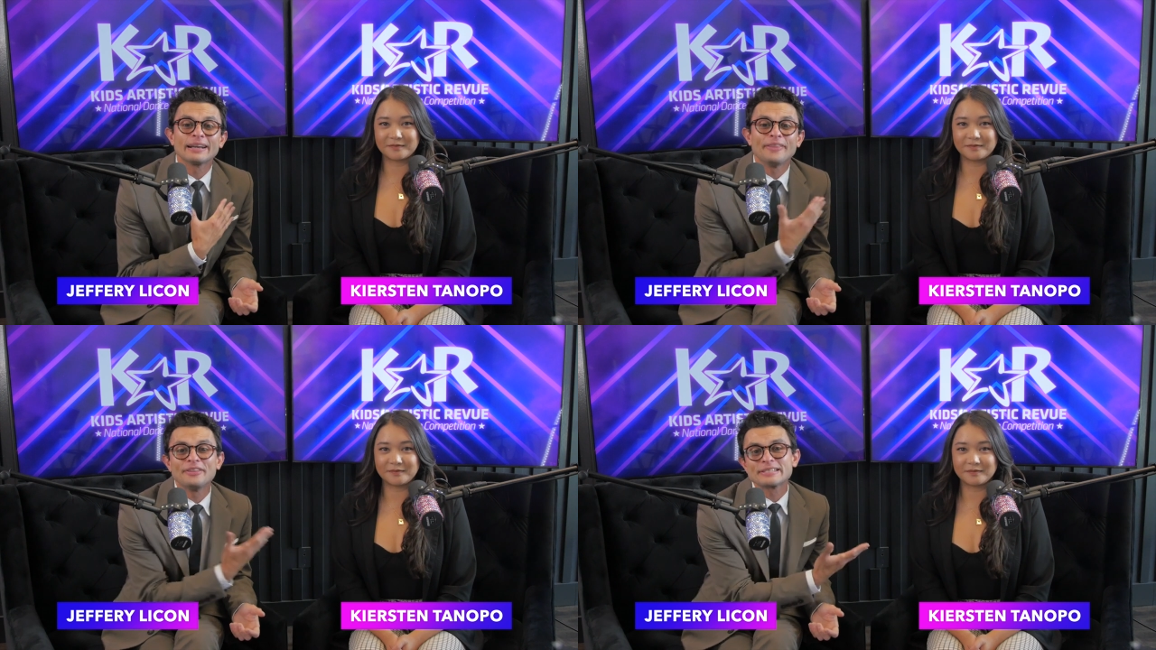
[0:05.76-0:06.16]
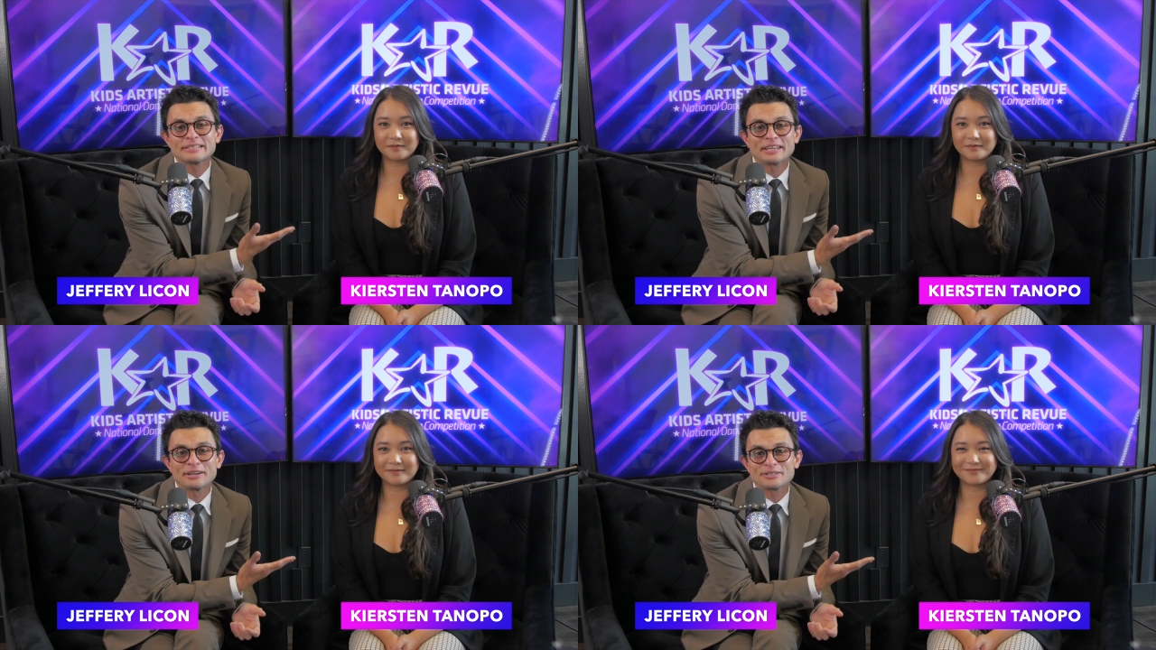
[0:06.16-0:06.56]
Speaker 1: and this is
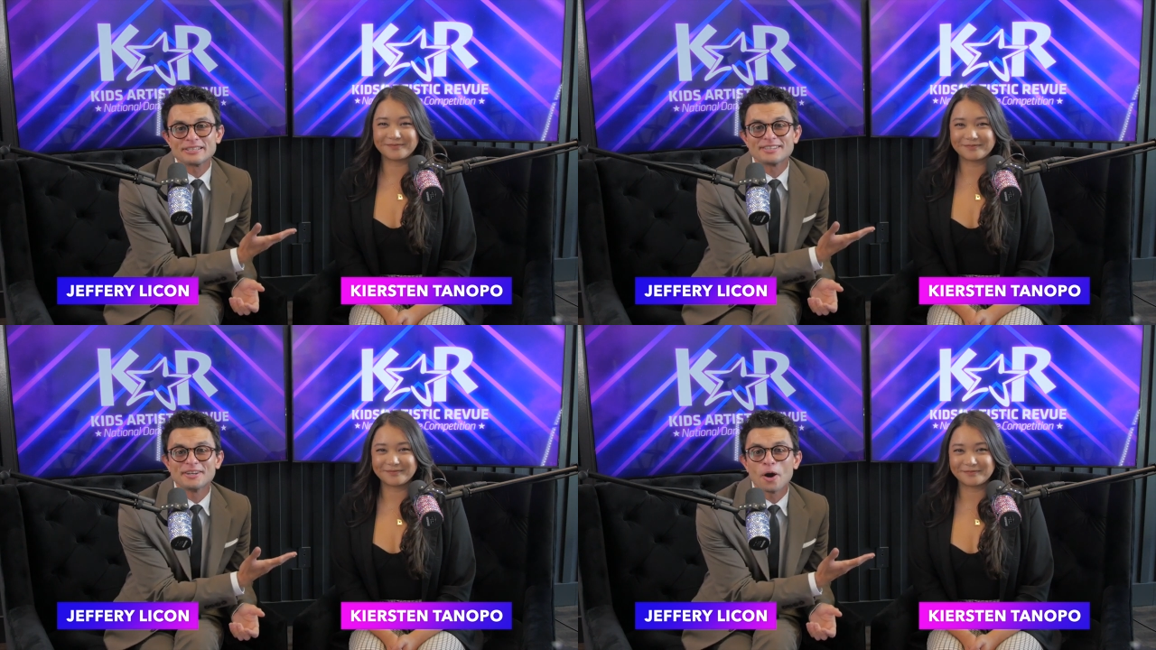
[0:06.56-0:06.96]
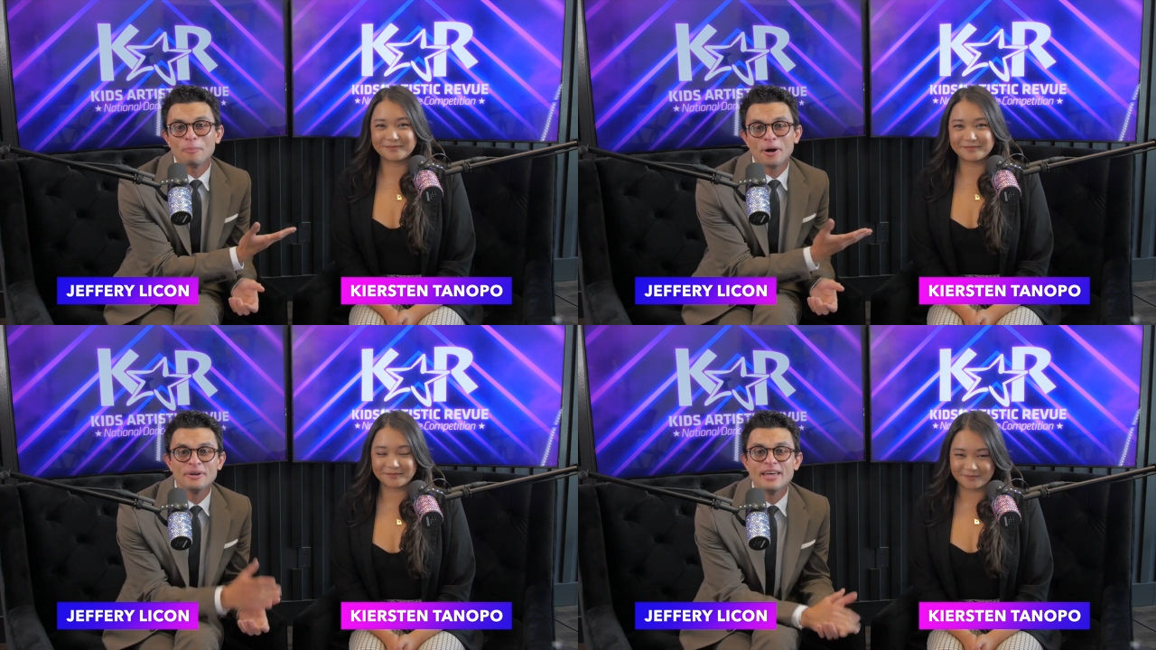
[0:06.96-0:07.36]
Kirsten
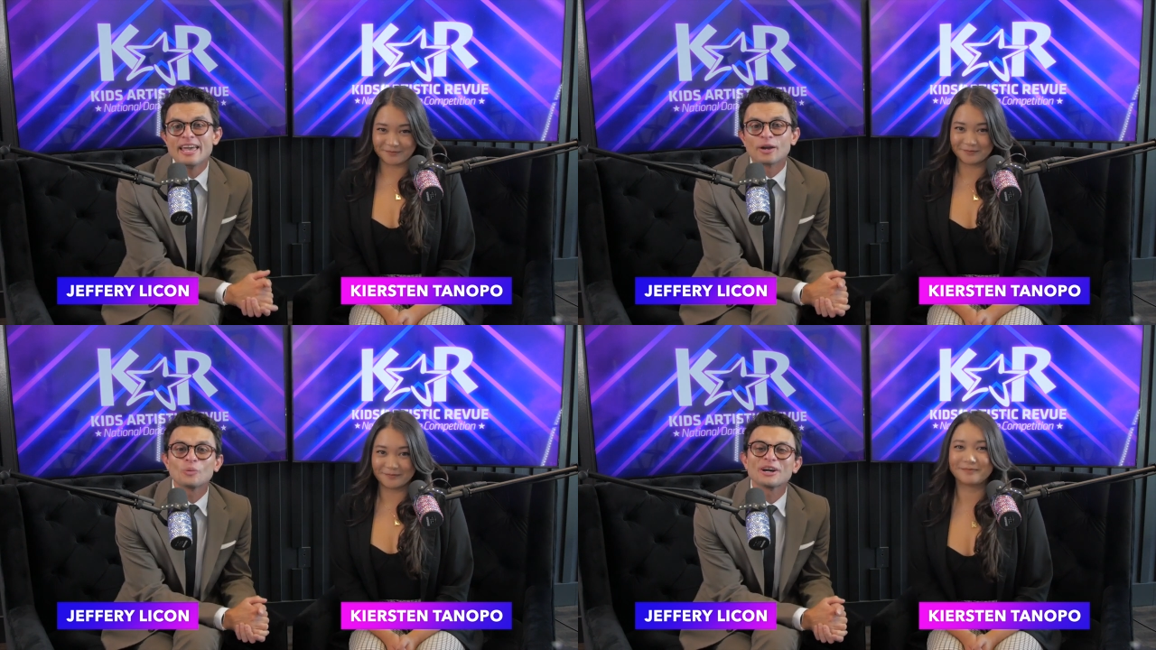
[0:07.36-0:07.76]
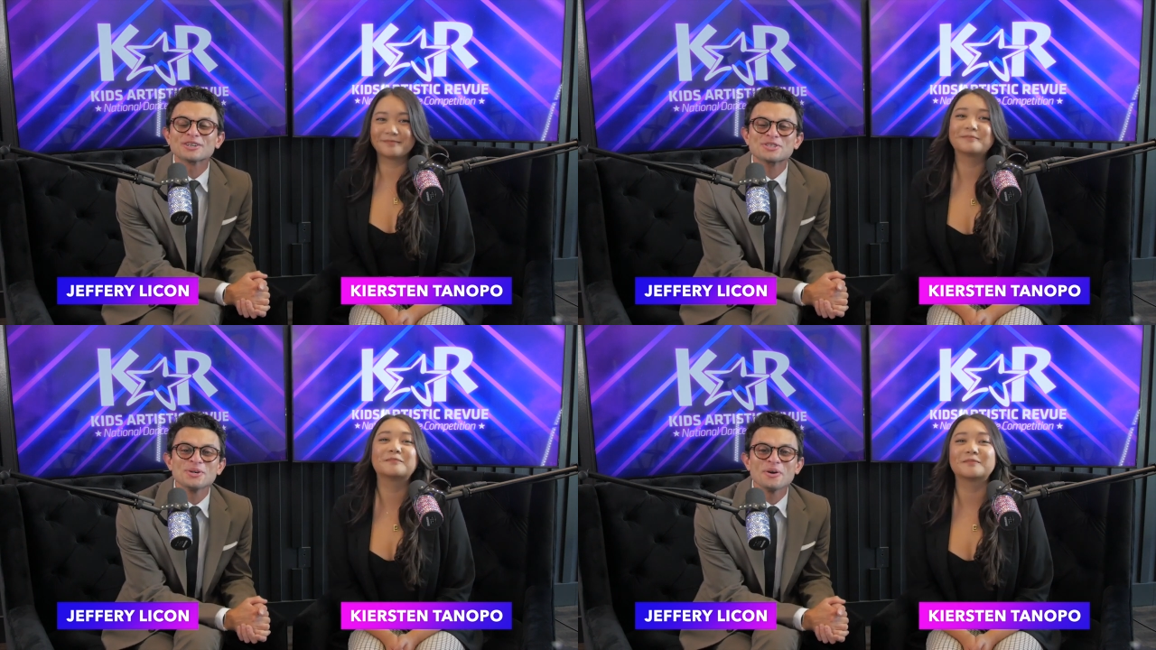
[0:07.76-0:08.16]
Tinopo, and we are
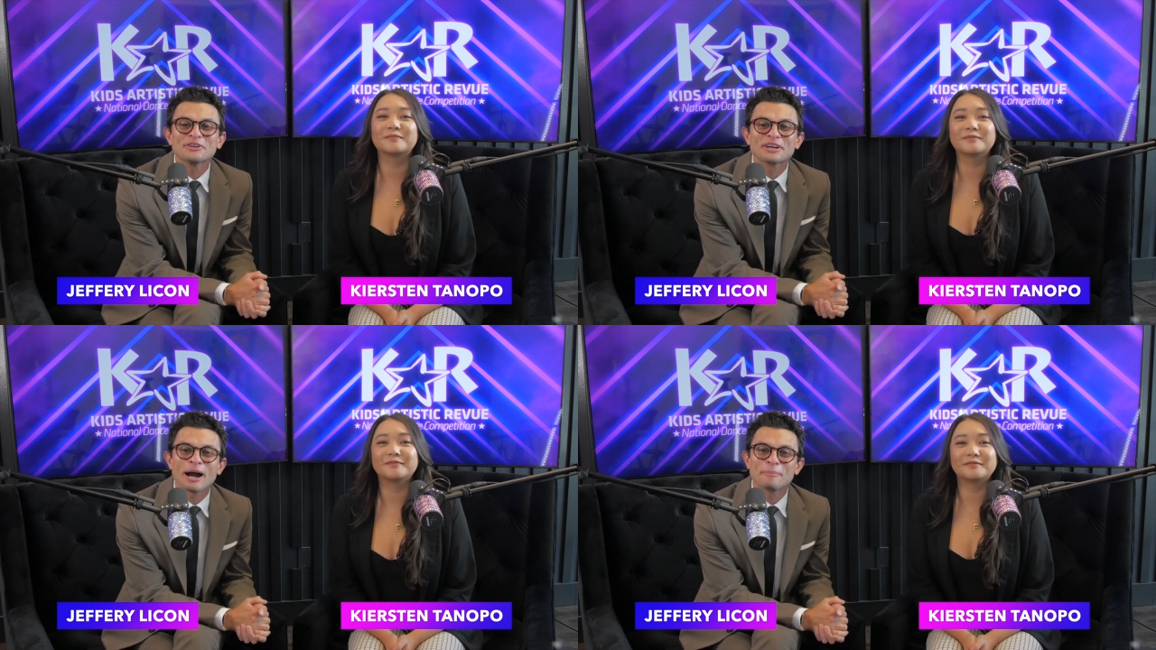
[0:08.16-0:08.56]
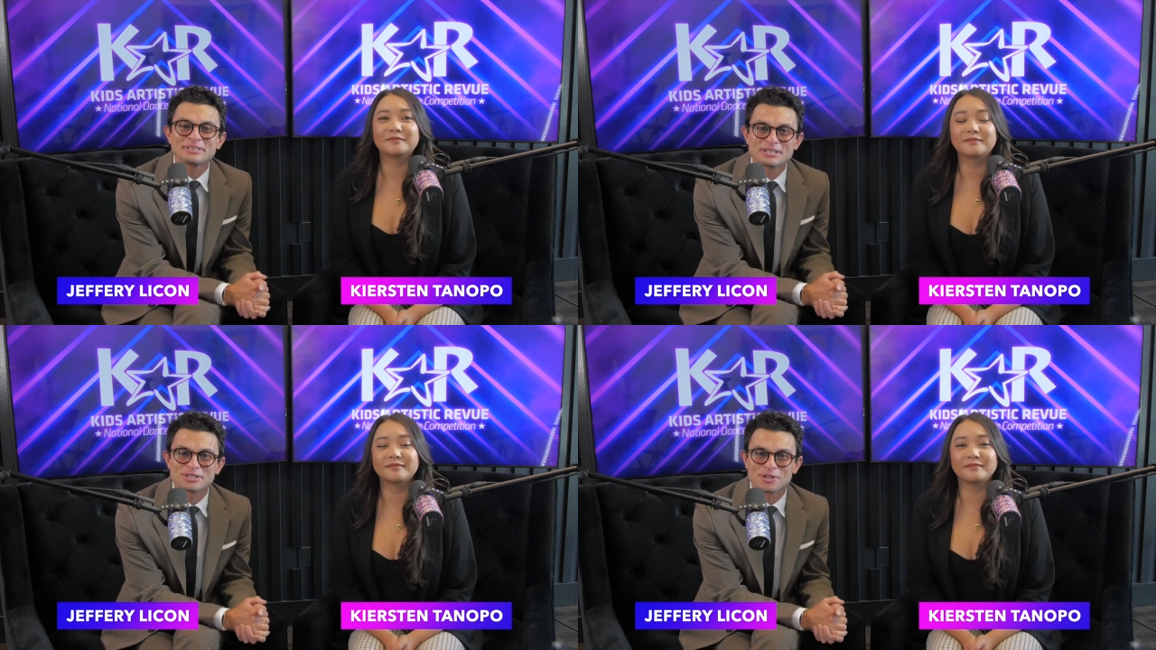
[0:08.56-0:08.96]
two of your
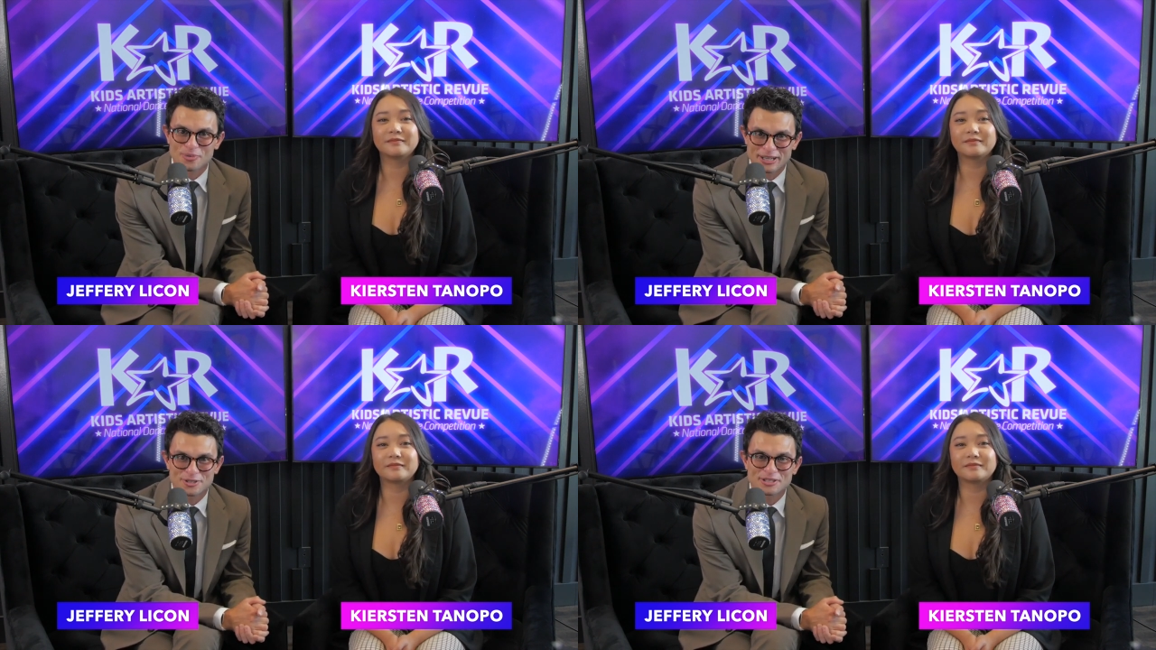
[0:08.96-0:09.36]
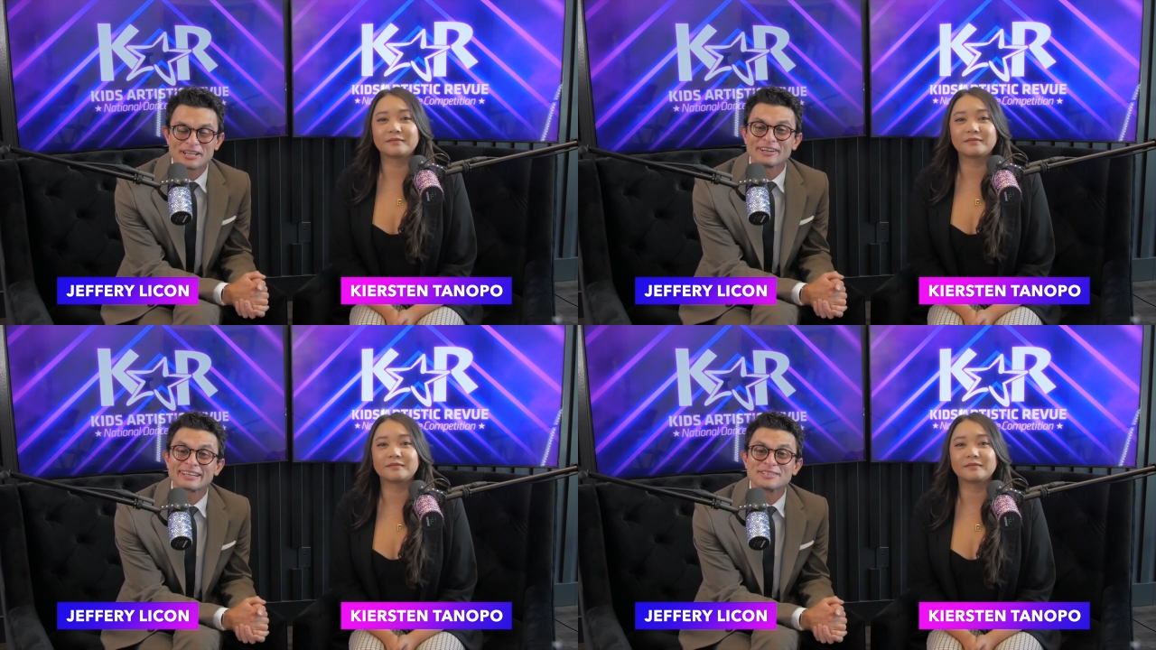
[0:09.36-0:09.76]
competition directors
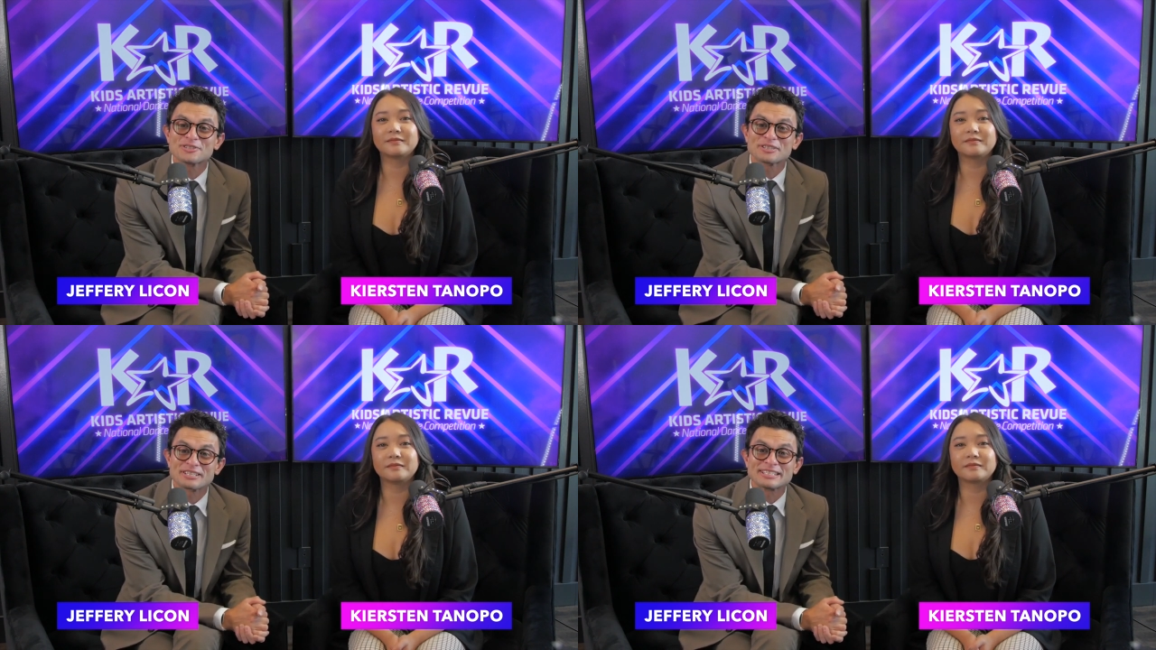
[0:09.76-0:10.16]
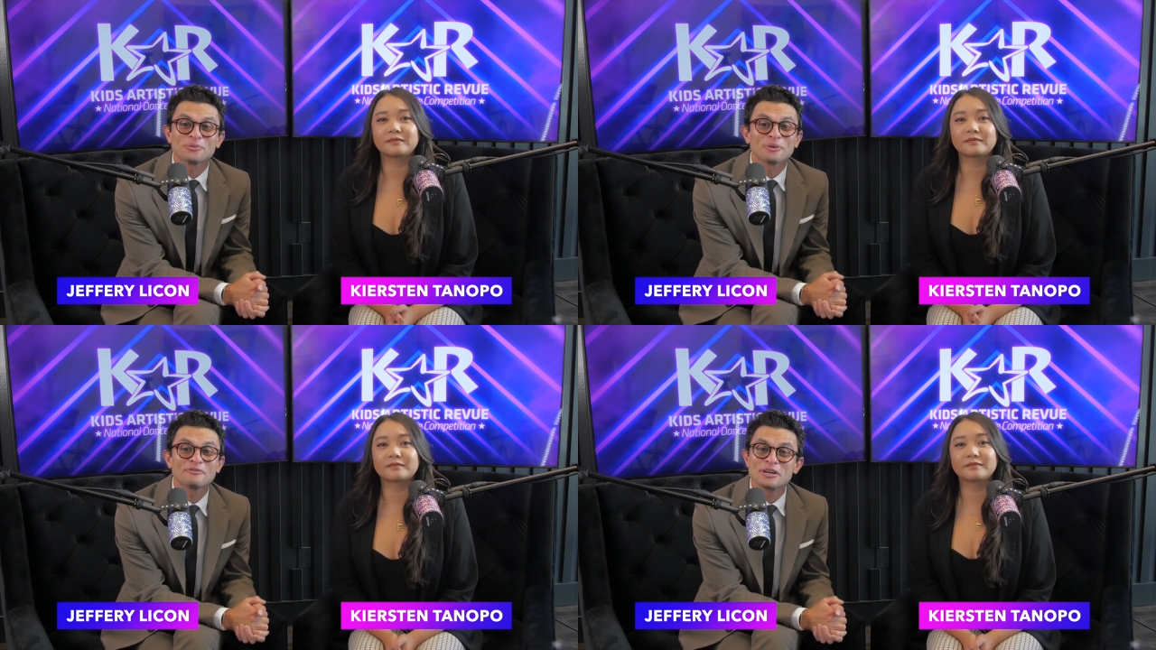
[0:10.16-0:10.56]
here at Kids Artistic
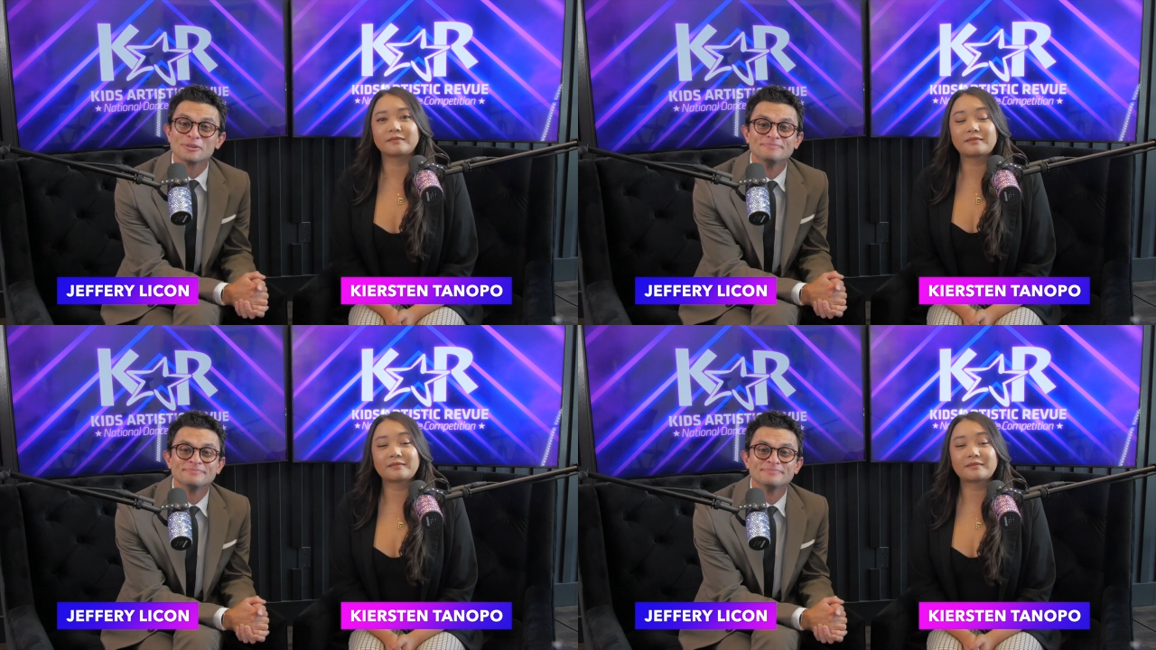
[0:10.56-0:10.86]
Revue.